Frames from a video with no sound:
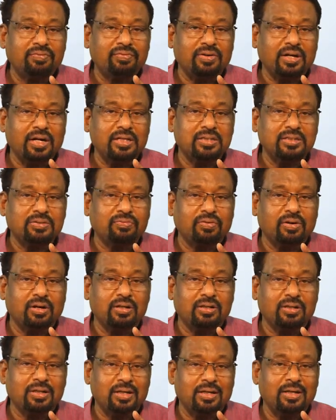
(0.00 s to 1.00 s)
facts
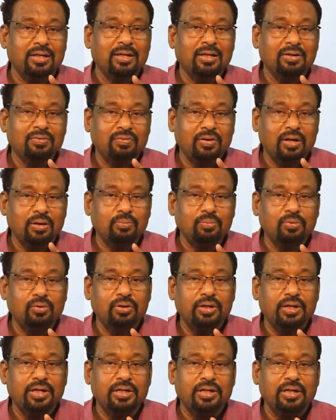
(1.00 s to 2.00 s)
for more
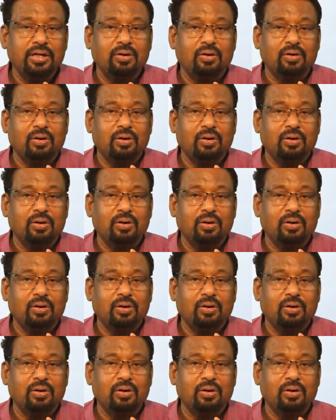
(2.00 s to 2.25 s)
detail